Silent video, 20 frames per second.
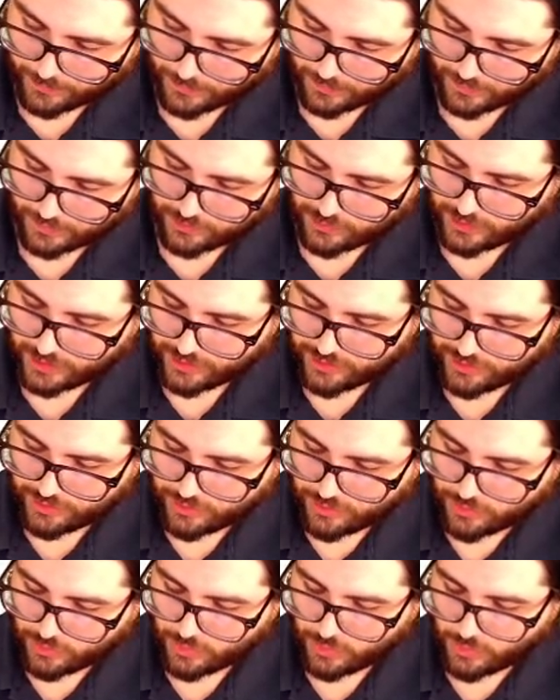change it
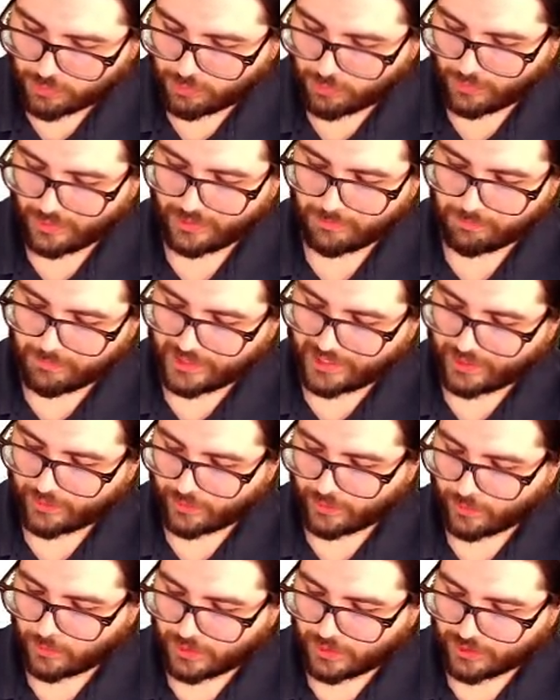to be how I
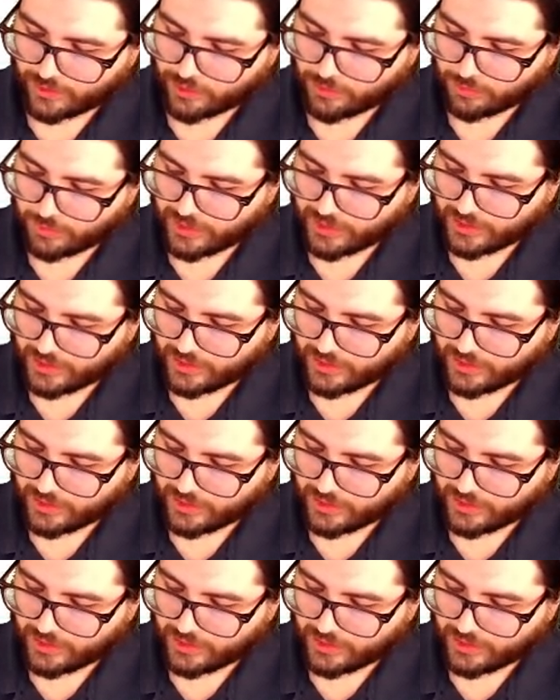want it to be